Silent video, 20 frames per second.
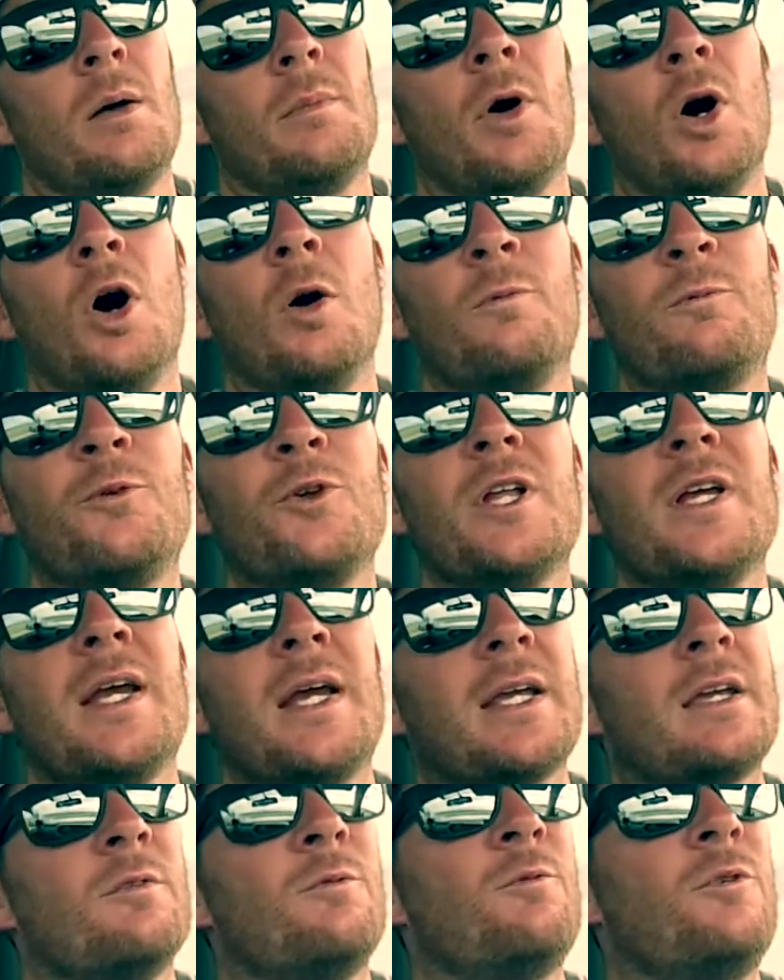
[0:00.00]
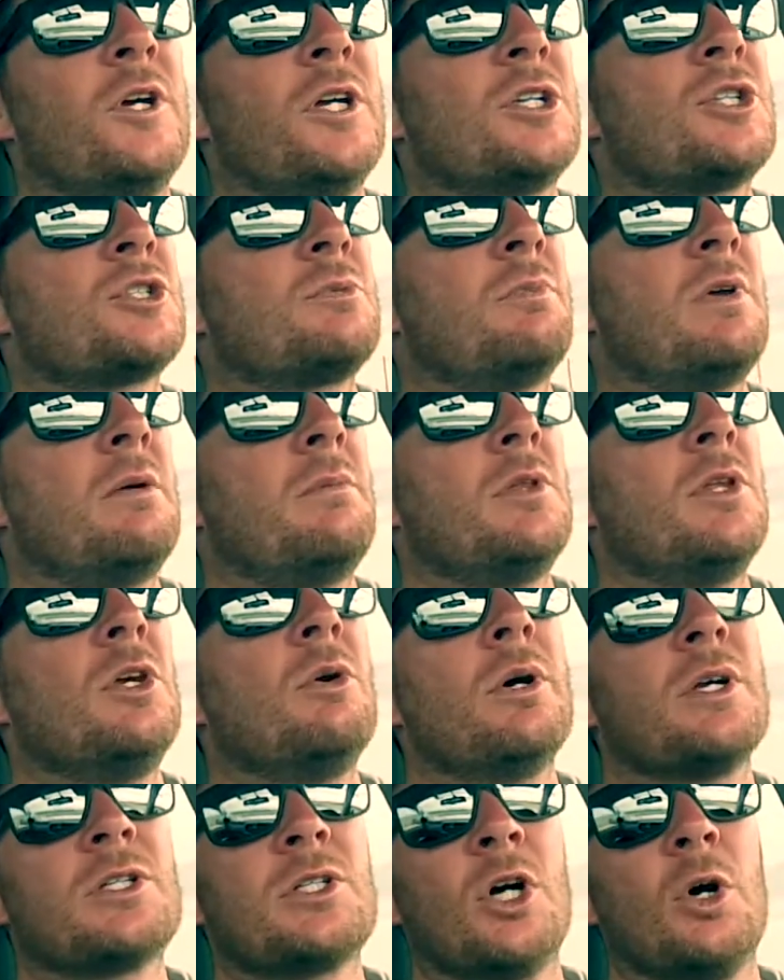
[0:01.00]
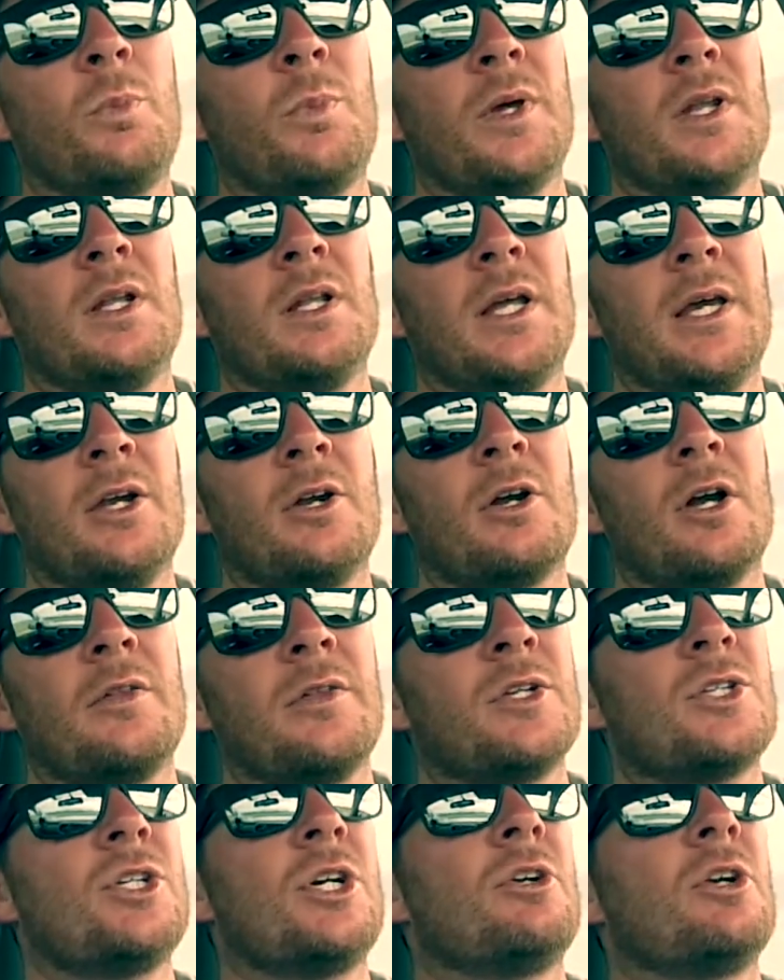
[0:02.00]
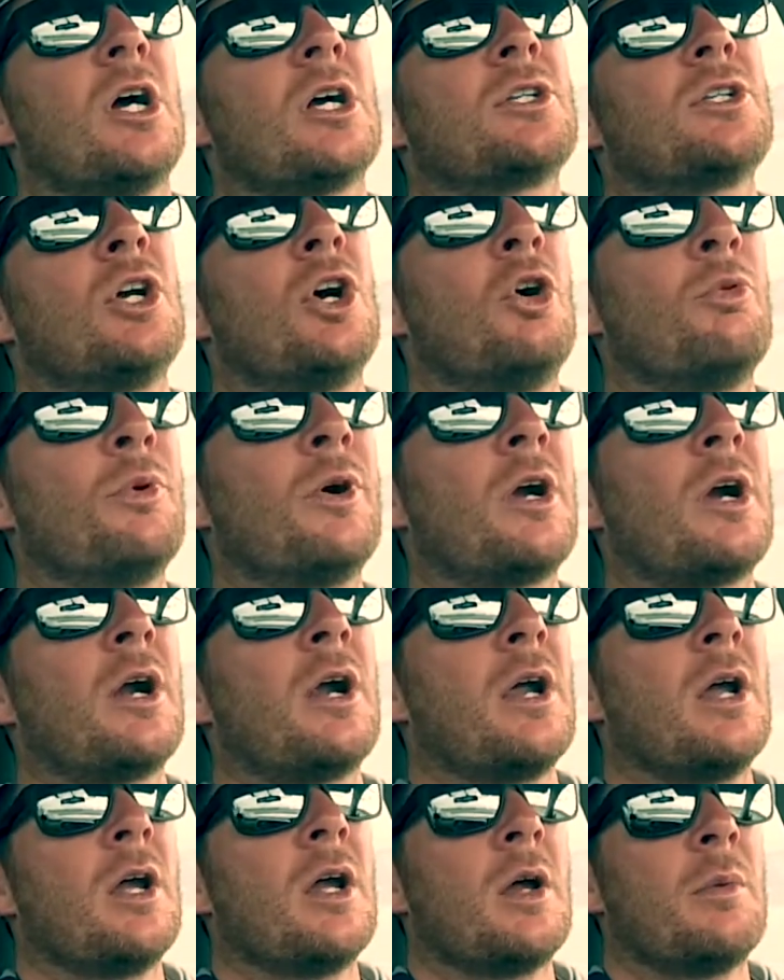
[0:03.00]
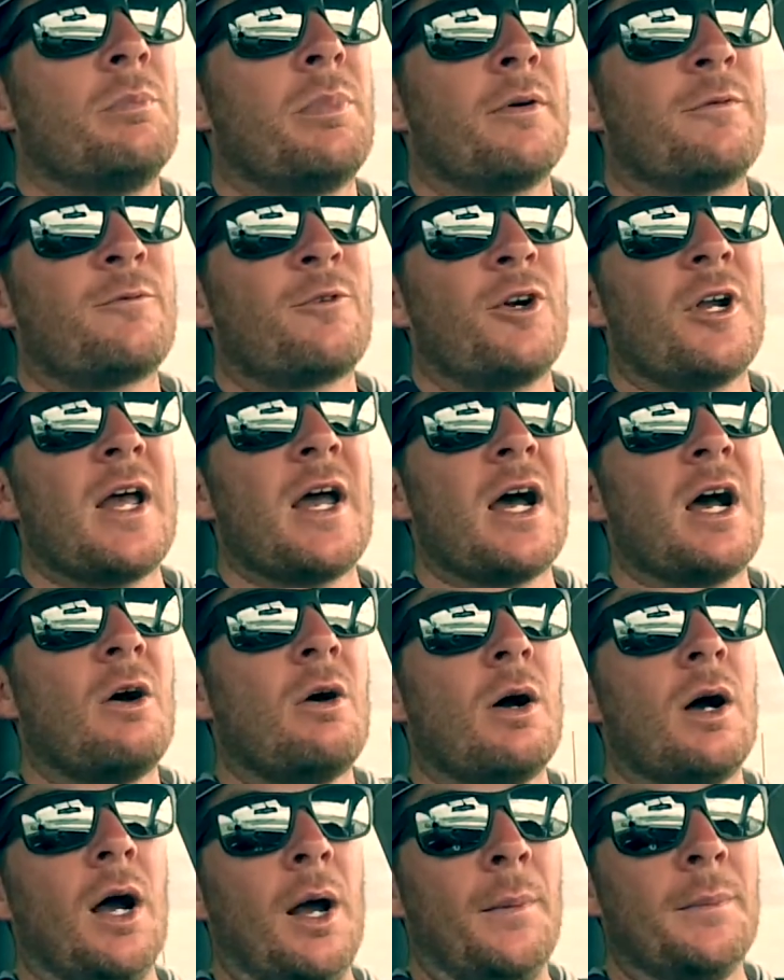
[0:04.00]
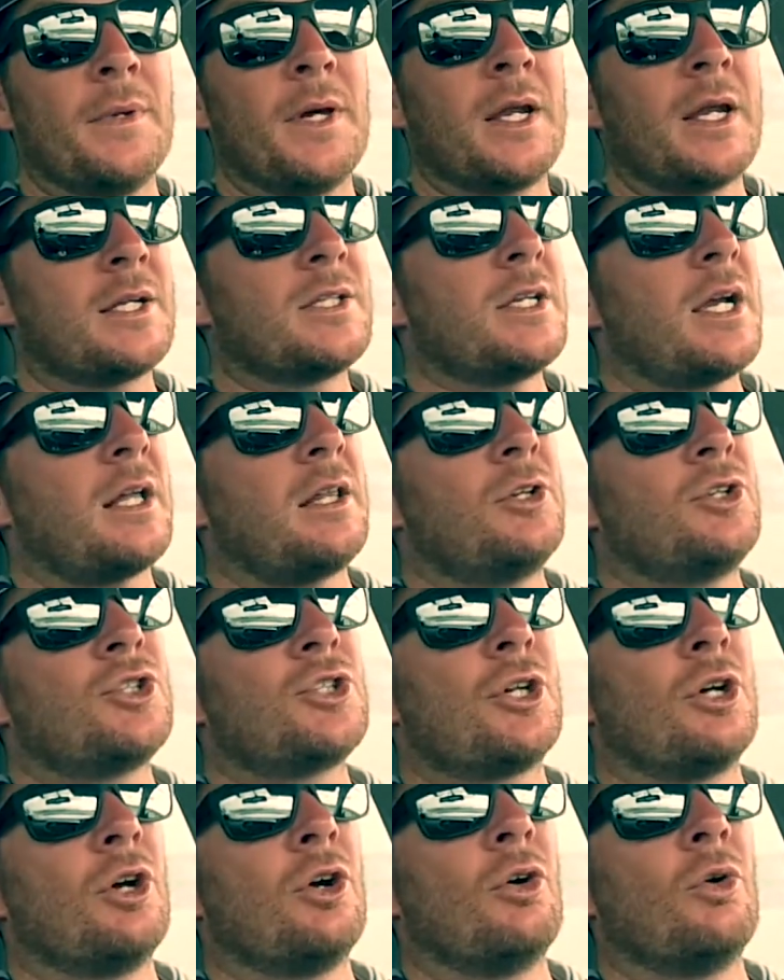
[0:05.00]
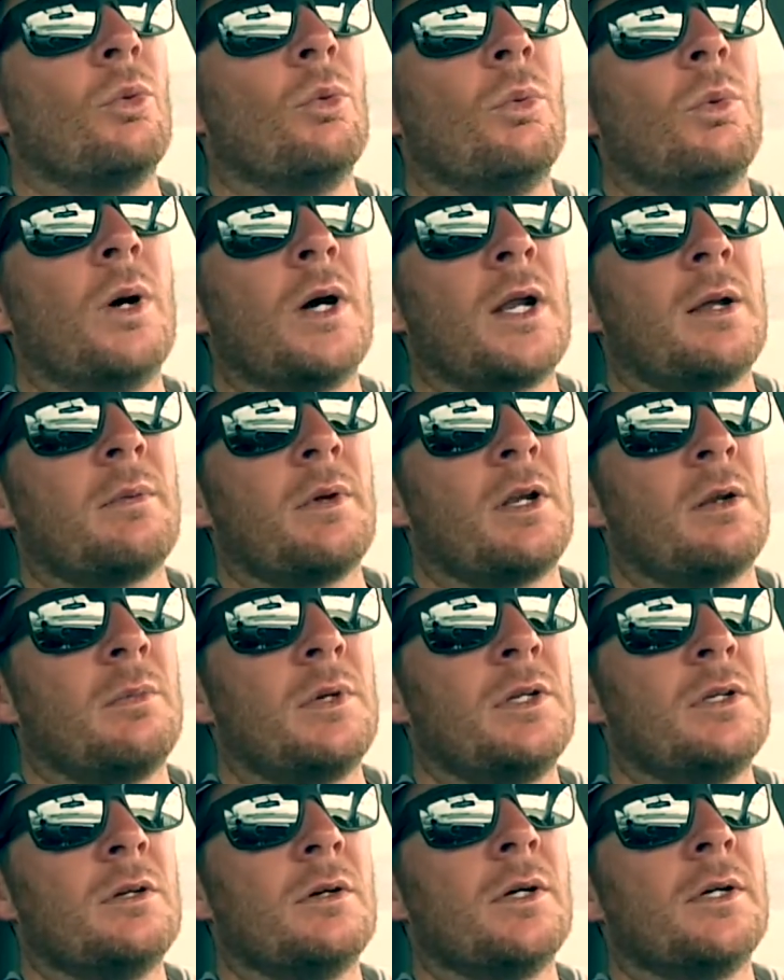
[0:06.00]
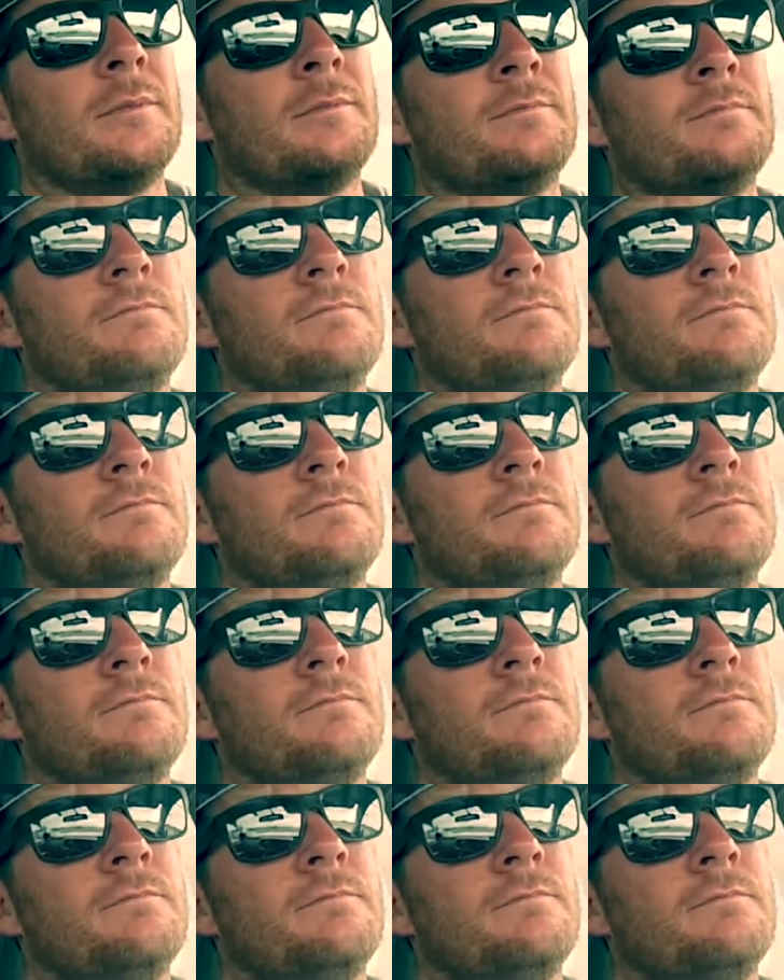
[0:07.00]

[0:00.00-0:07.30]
Hopefully I can fish maybe the US Open later on this year in October. But for now, I'm not exactly sure what I'm going to be doing.